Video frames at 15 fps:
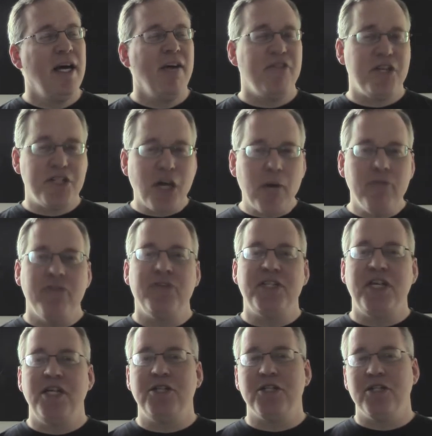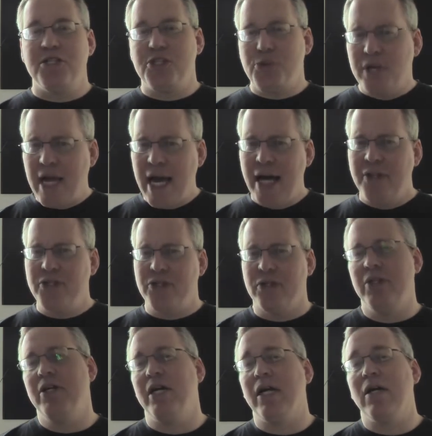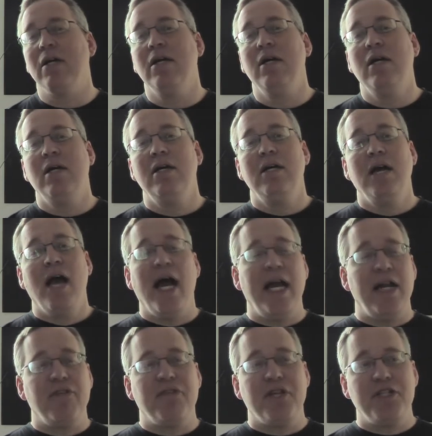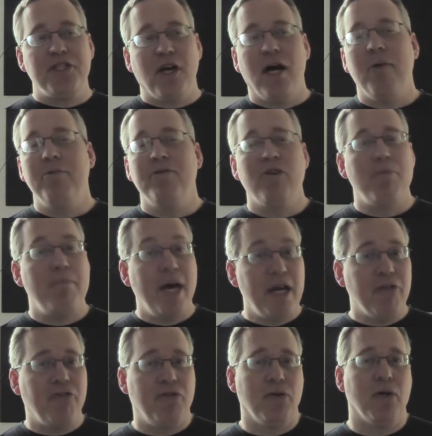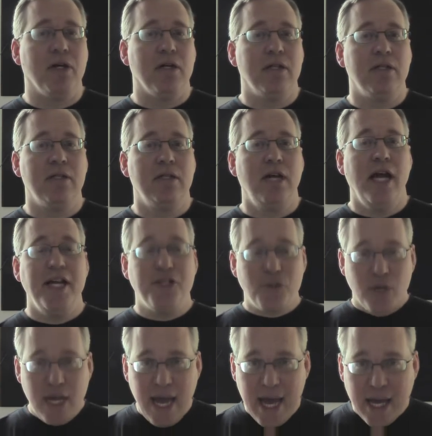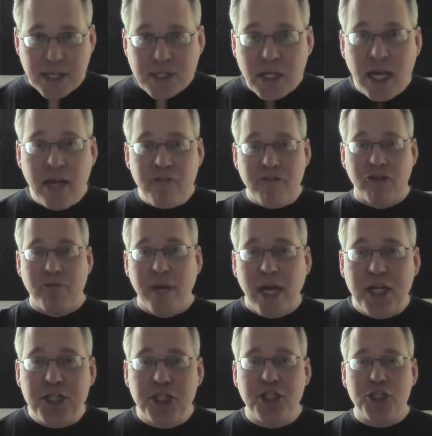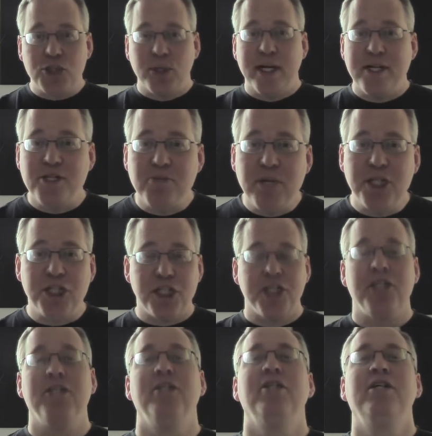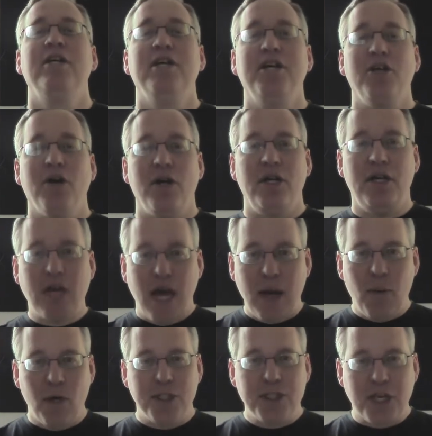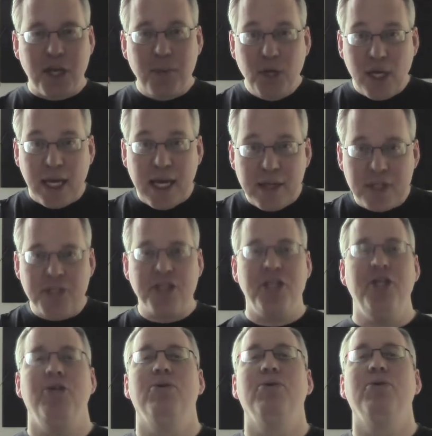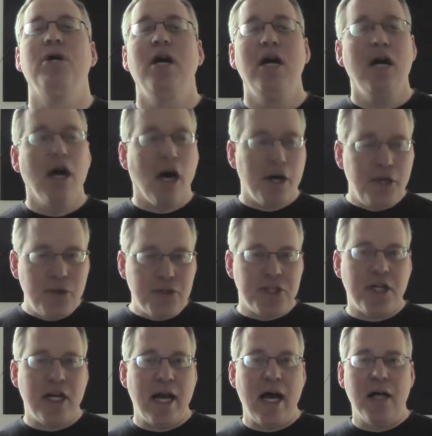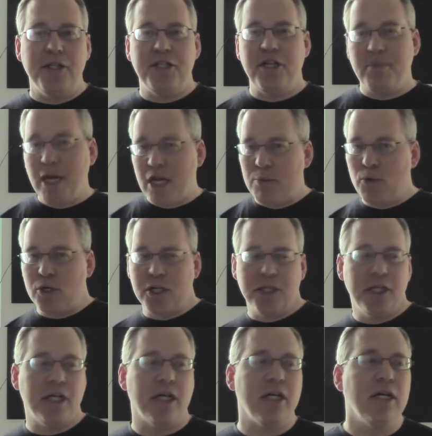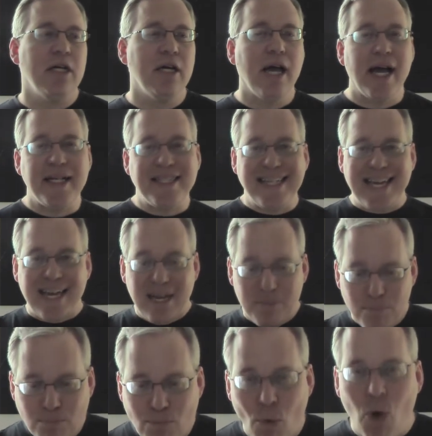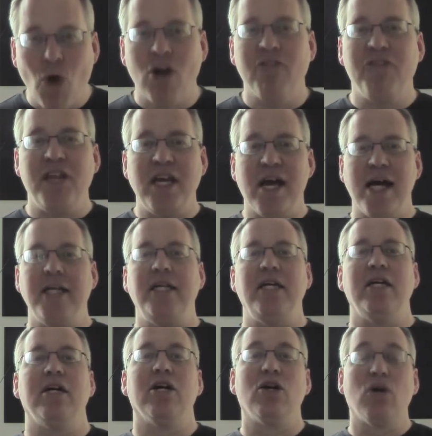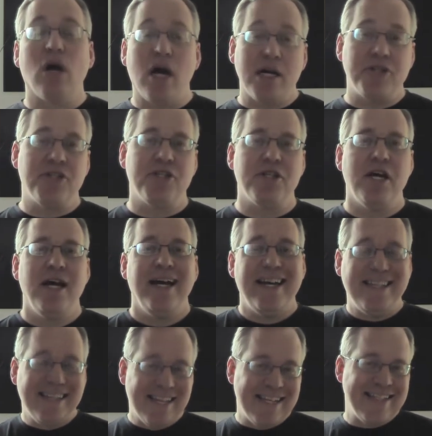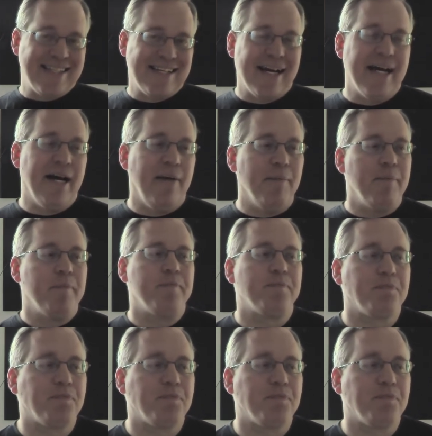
If the job of a teacher is to enhance learning, and if the job of a metaphor is to enhance information transmission, you know, I want to communicate this to you, I'll use an analogy to make it more clear, and to get more of the idea across in less time,